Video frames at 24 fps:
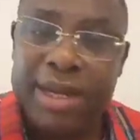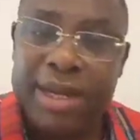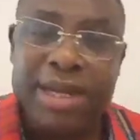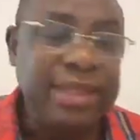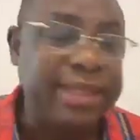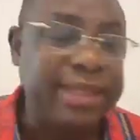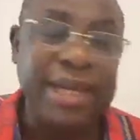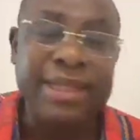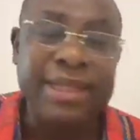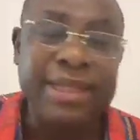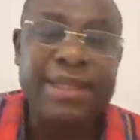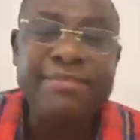
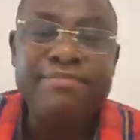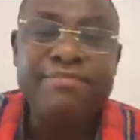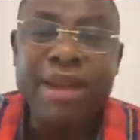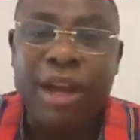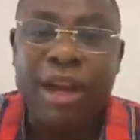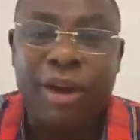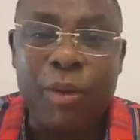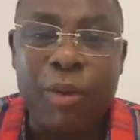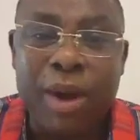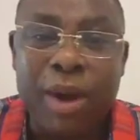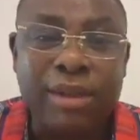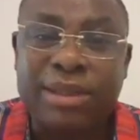They didn't
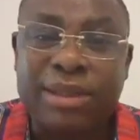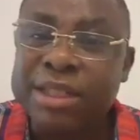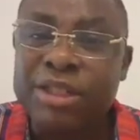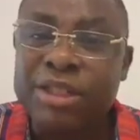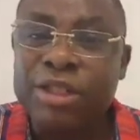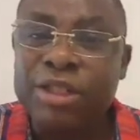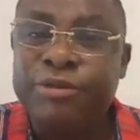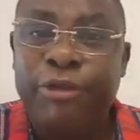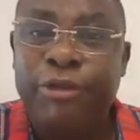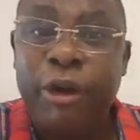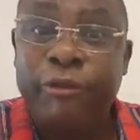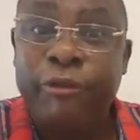make wealth
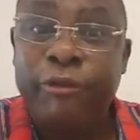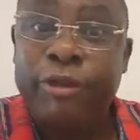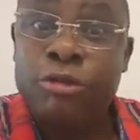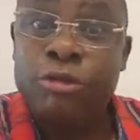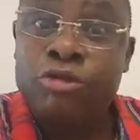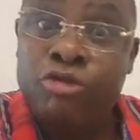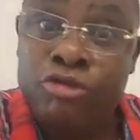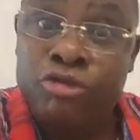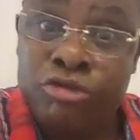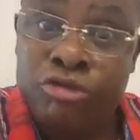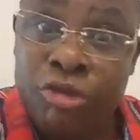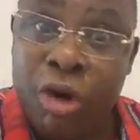involved in
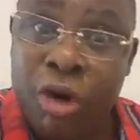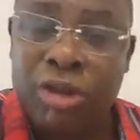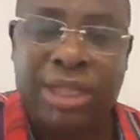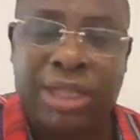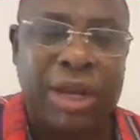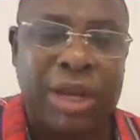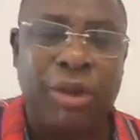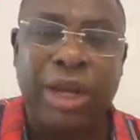drugs and